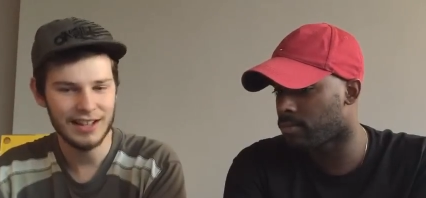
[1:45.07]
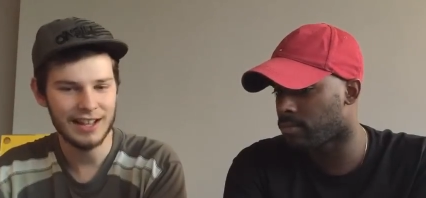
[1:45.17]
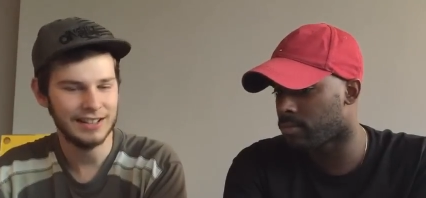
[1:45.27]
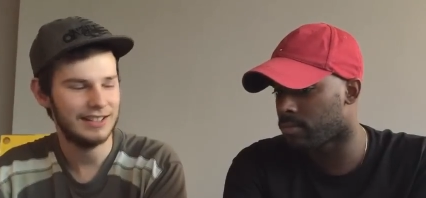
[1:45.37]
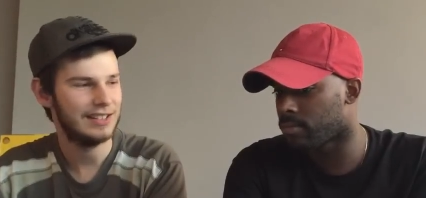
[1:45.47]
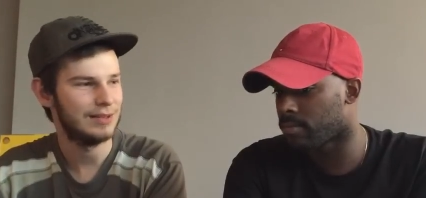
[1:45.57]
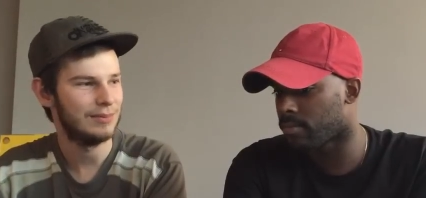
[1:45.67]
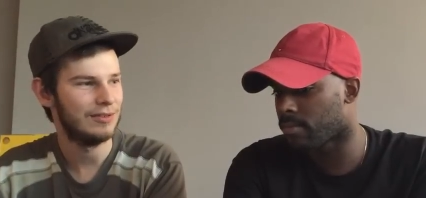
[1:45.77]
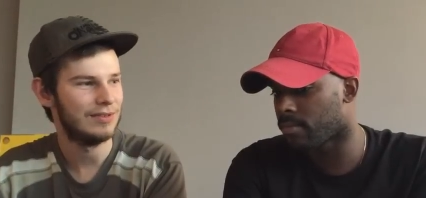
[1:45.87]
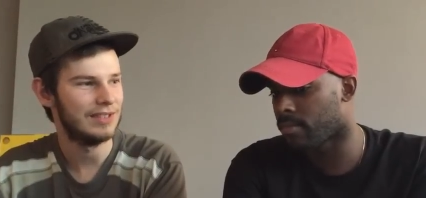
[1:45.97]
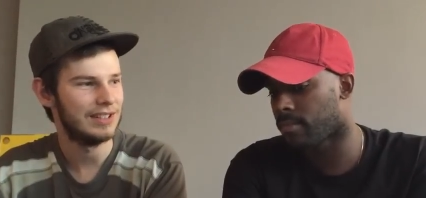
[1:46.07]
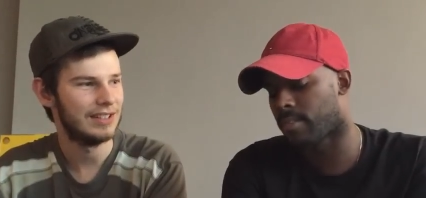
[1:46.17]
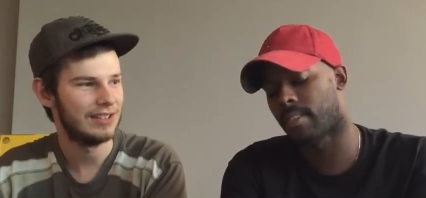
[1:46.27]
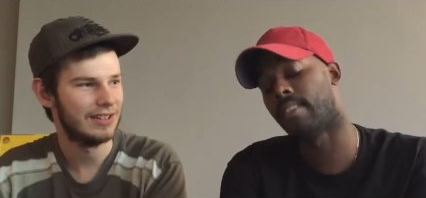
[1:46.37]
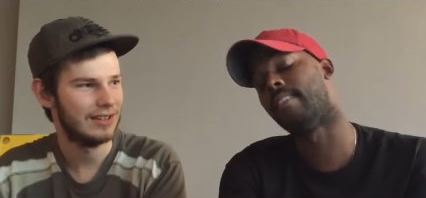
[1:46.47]
Speaker 1: he act in his movie?
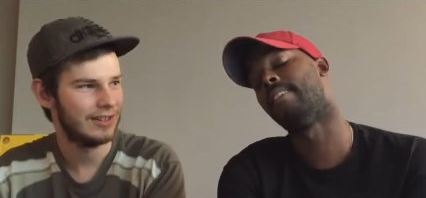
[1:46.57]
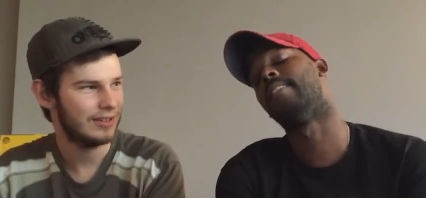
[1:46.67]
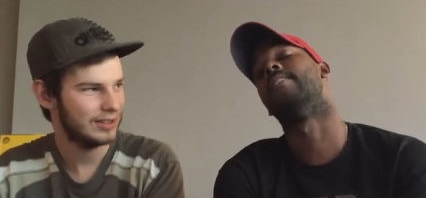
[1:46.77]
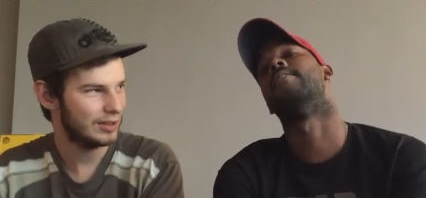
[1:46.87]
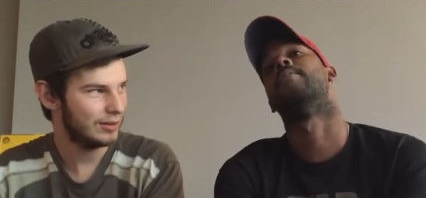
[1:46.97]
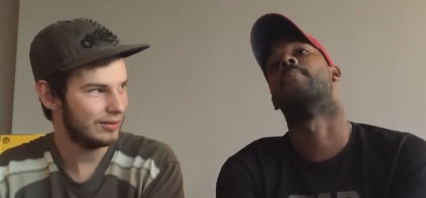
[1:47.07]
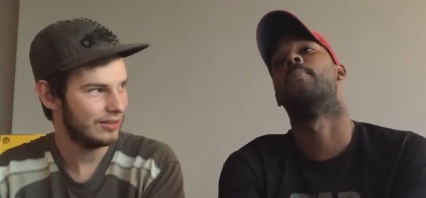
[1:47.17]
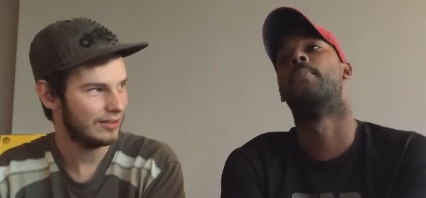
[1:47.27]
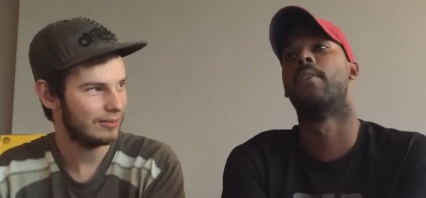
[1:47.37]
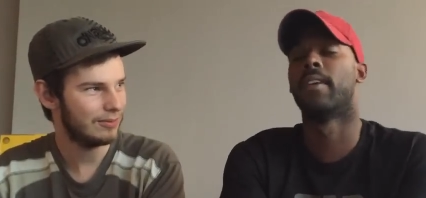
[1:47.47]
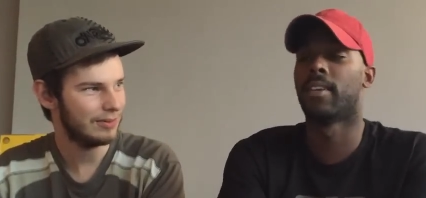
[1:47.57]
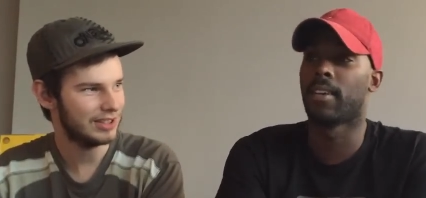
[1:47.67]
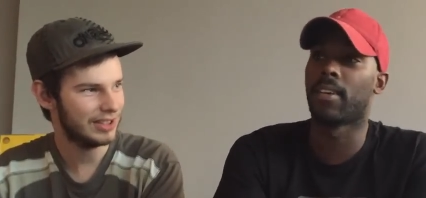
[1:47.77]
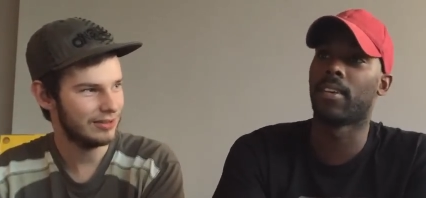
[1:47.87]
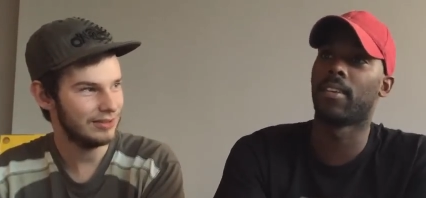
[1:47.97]
Was it good? Boy, was
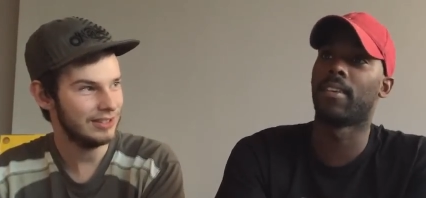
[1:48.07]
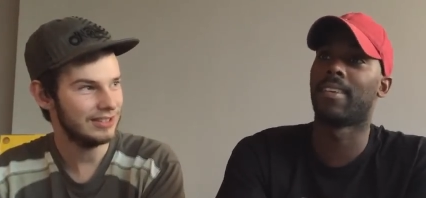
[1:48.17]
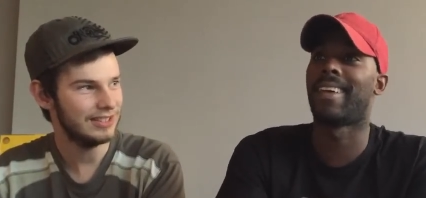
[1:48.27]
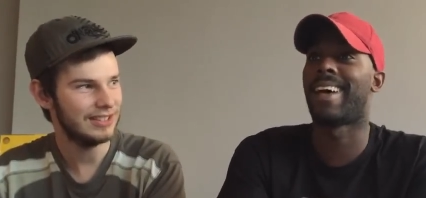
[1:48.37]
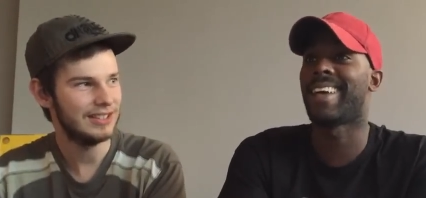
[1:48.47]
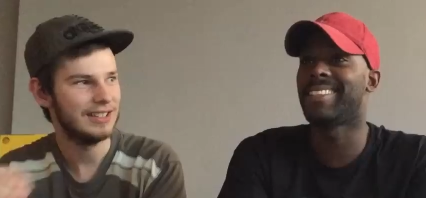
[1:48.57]
he good? I